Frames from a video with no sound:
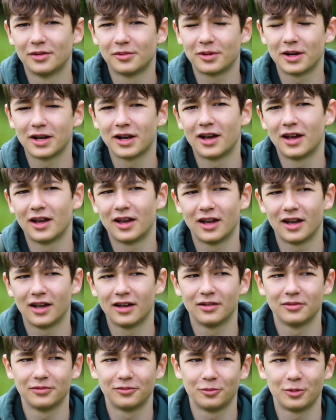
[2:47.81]
when I
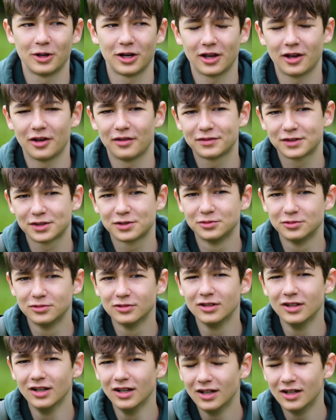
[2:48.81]
have
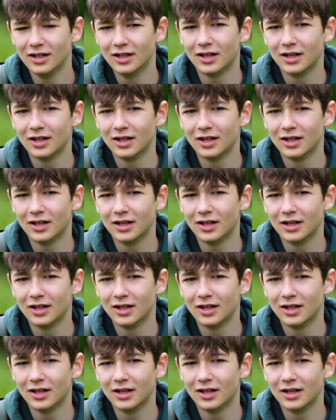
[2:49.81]
school.